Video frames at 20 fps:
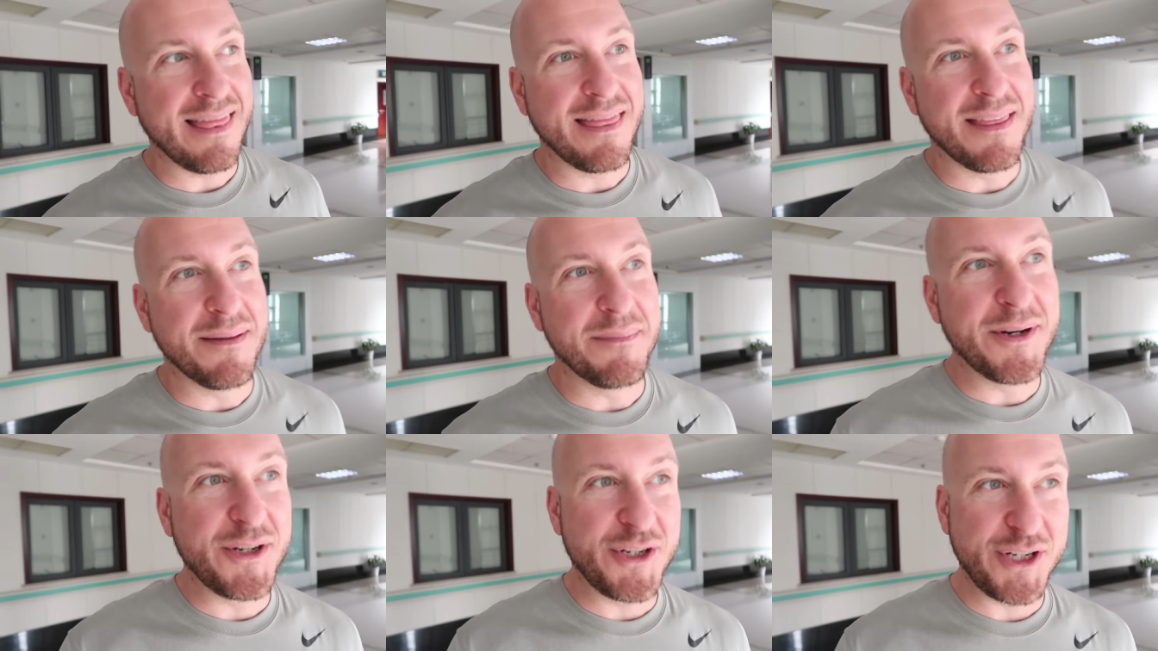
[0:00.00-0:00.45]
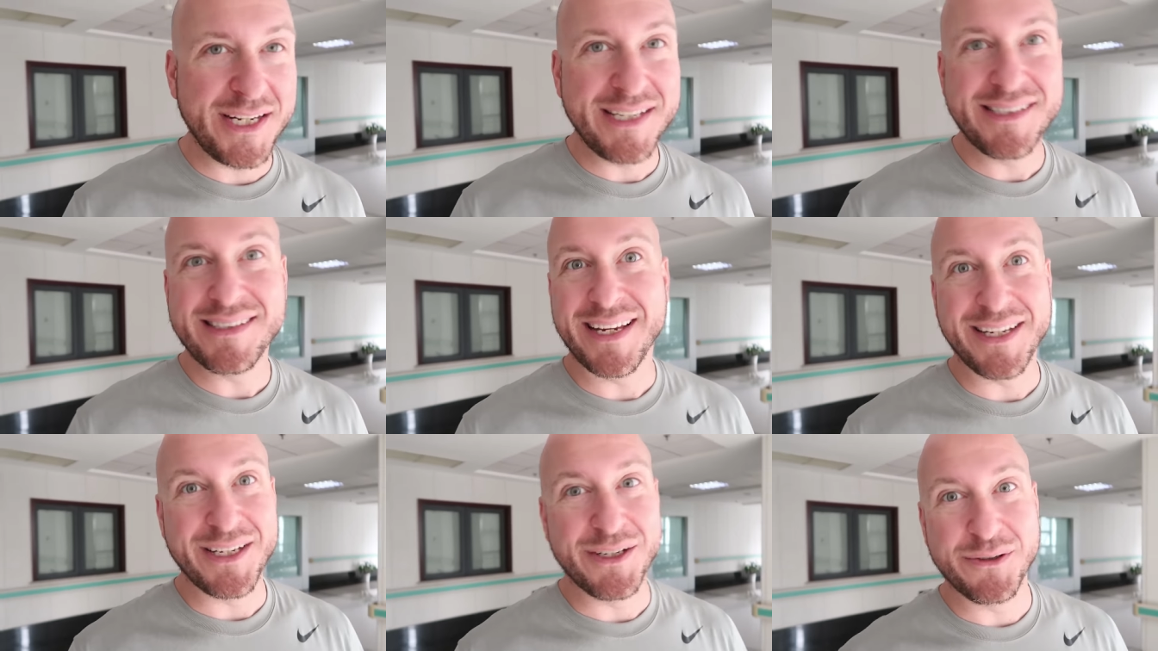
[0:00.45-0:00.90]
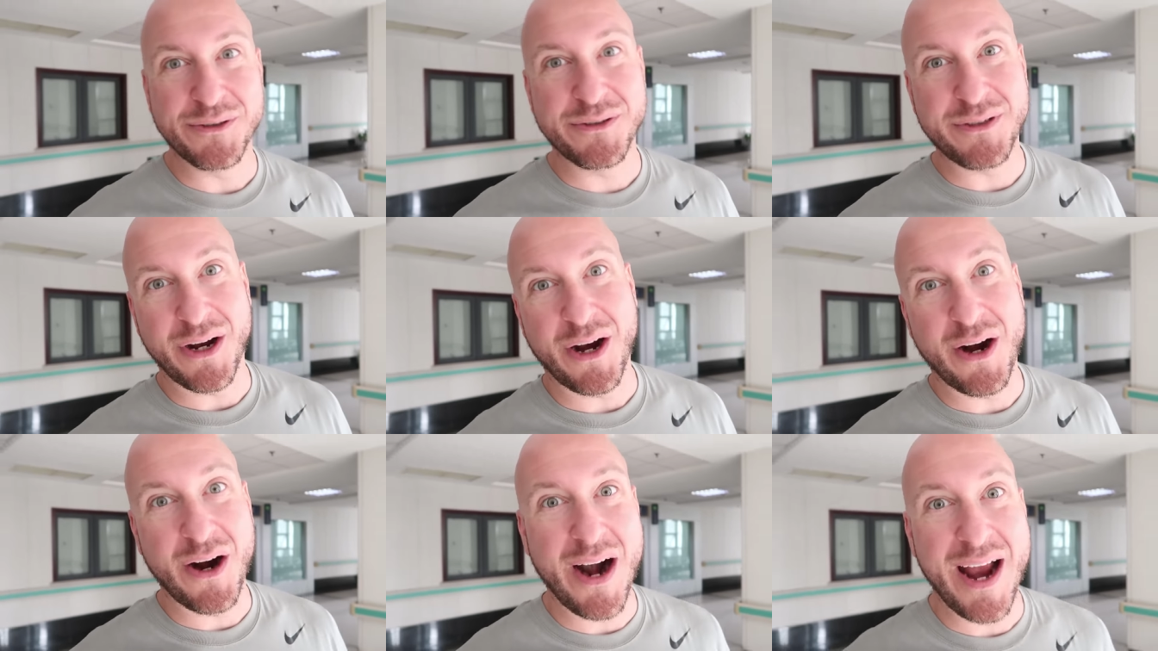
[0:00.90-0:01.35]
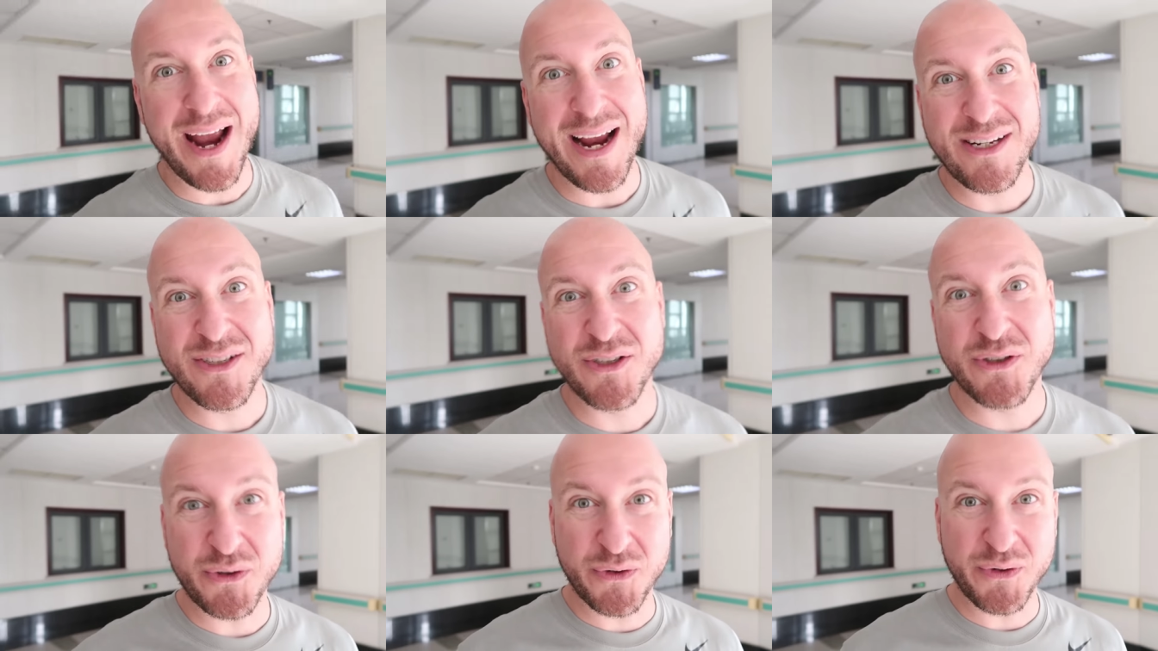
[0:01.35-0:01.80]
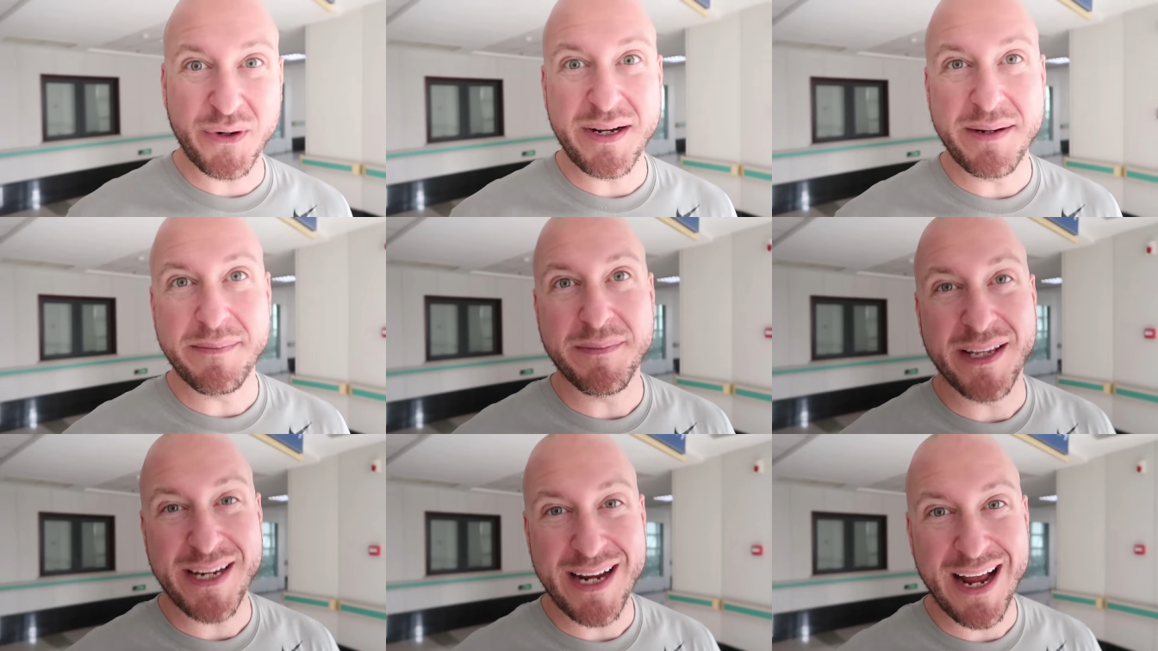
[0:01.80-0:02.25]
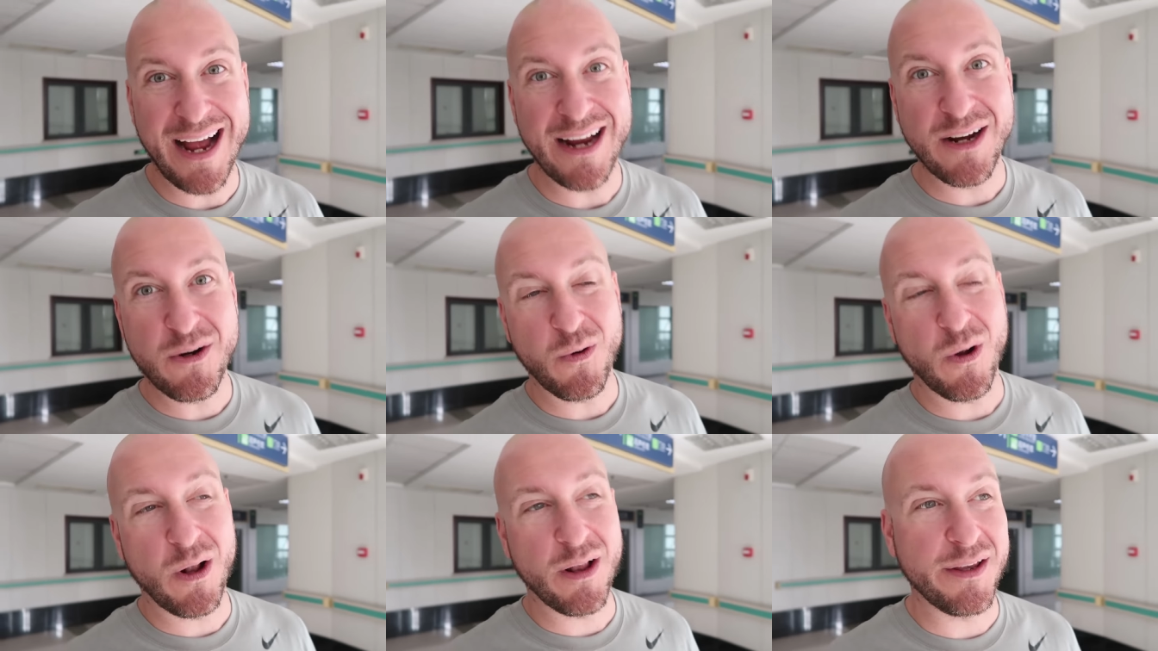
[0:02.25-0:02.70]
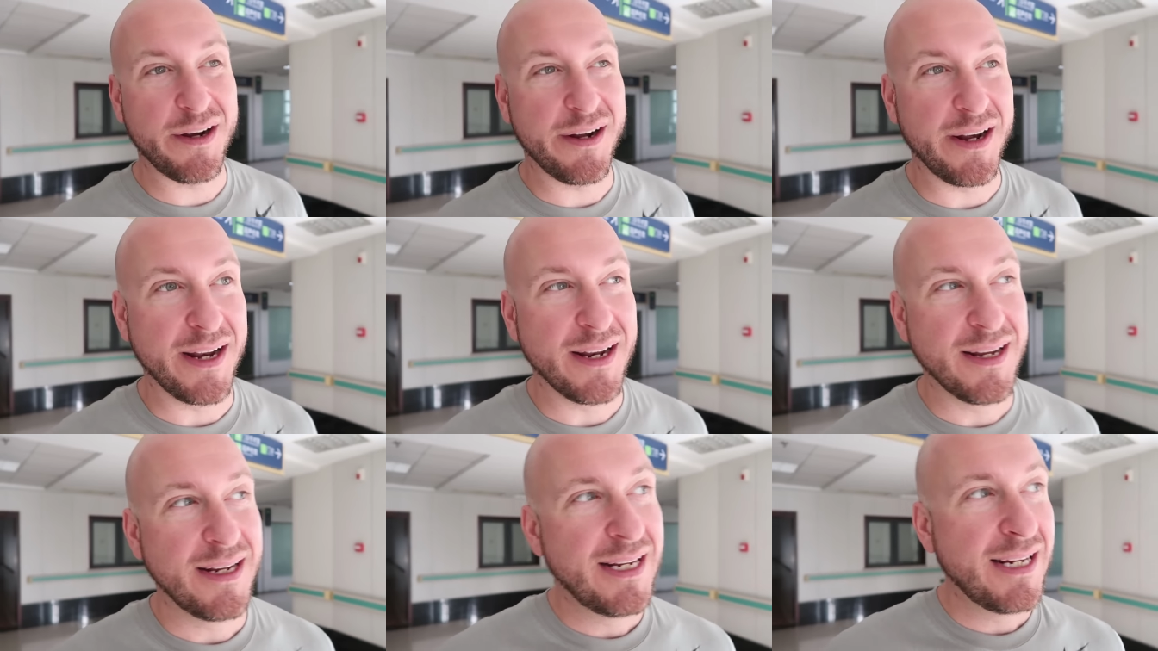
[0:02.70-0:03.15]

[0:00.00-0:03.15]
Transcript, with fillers: the machines they use are extremely high quality.